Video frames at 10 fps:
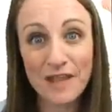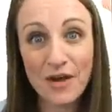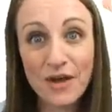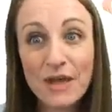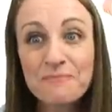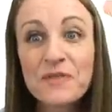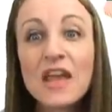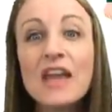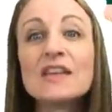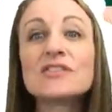Okay,
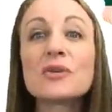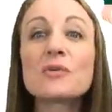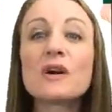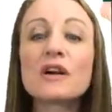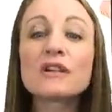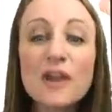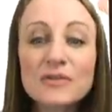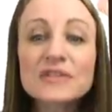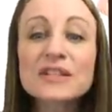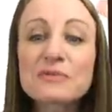so
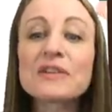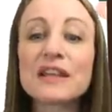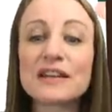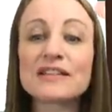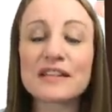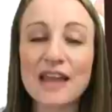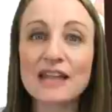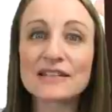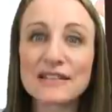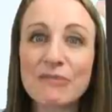closely related to
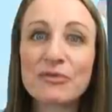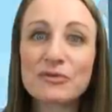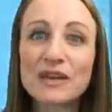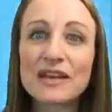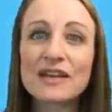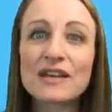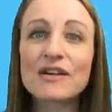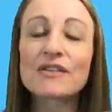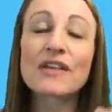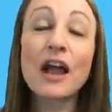that step three
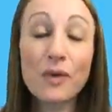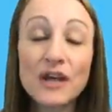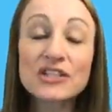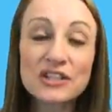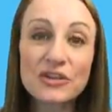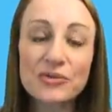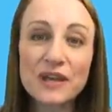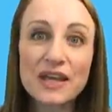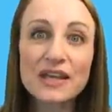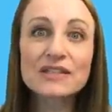or that question
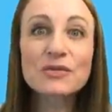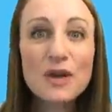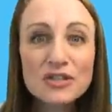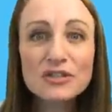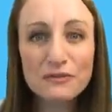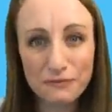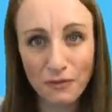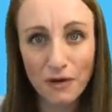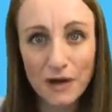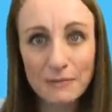three is question
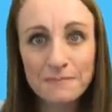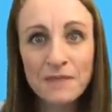four.